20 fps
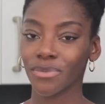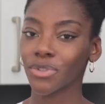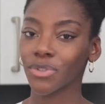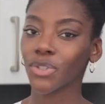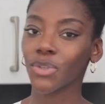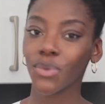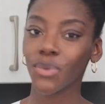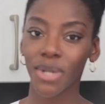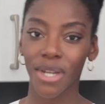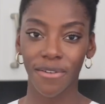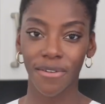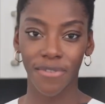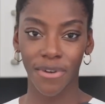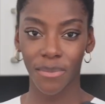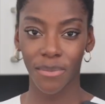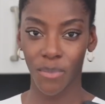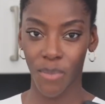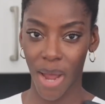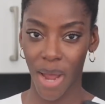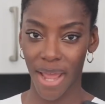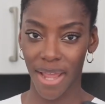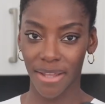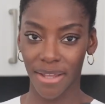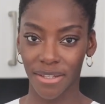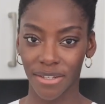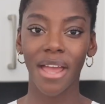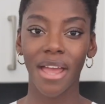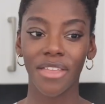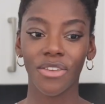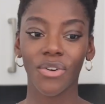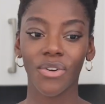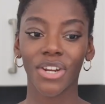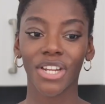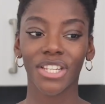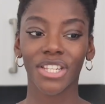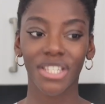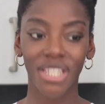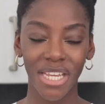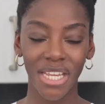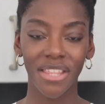2 different ways, and you're going
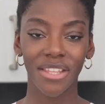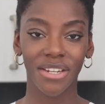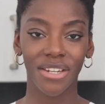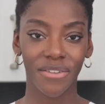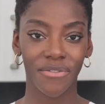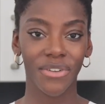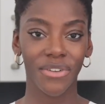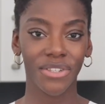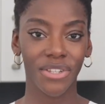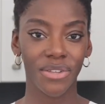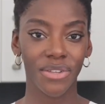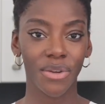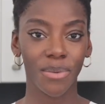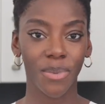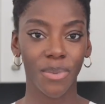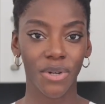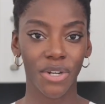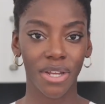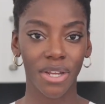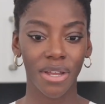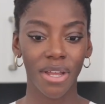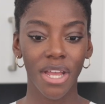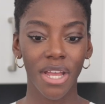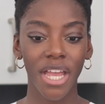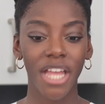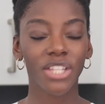to see the difference in your body.